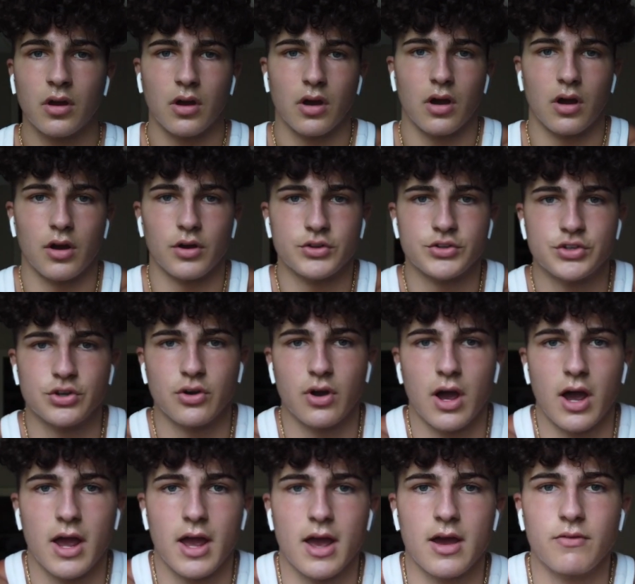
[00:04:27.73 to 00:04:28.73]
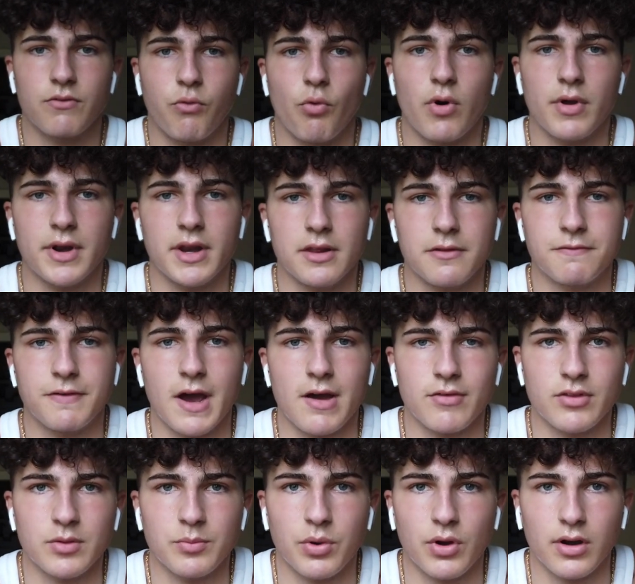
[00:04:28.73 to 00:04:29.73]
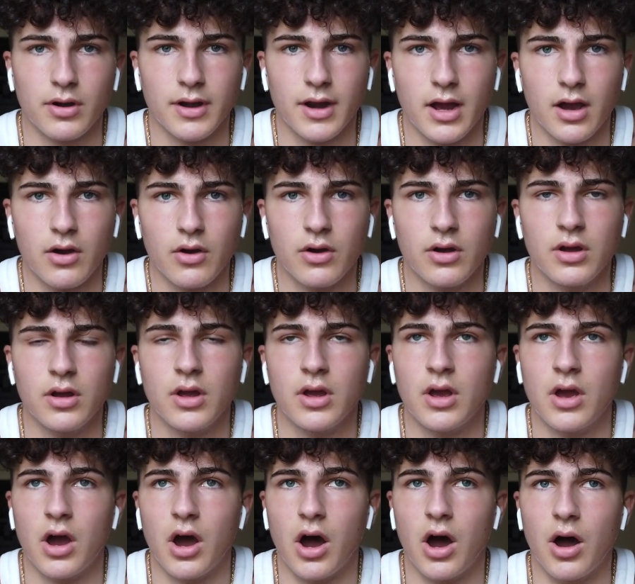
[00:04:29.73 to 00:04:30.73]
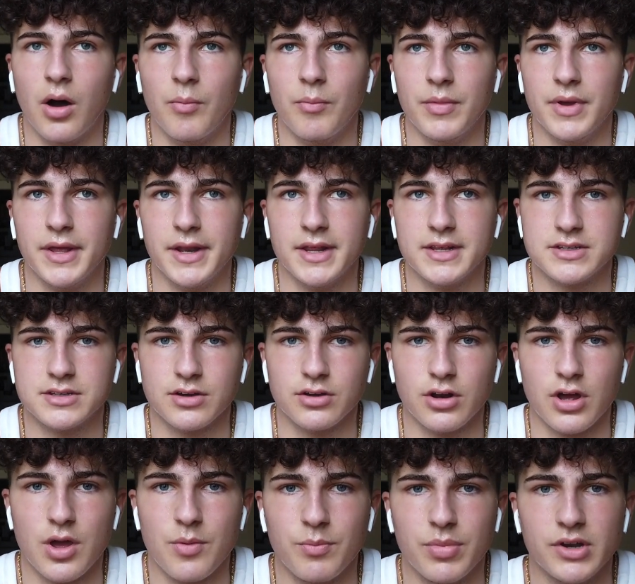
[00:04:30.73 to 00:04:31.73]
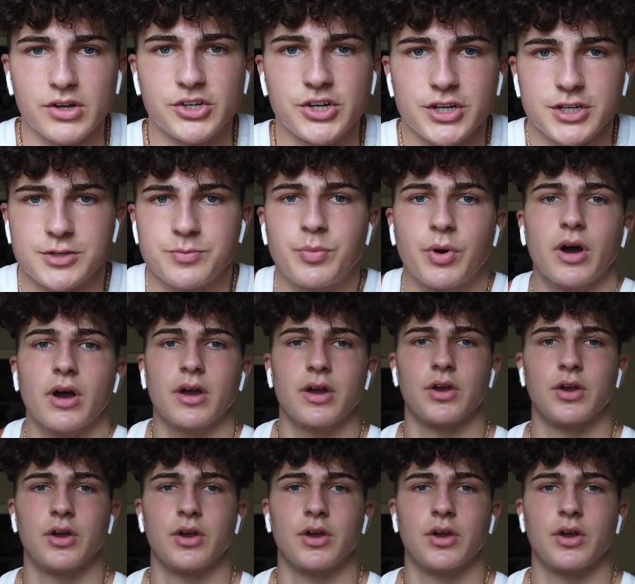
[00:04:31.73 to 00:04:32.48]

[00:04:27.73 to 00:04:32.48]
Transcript: Alright, so I have 185 in the bar now. It is a little ambitious, but I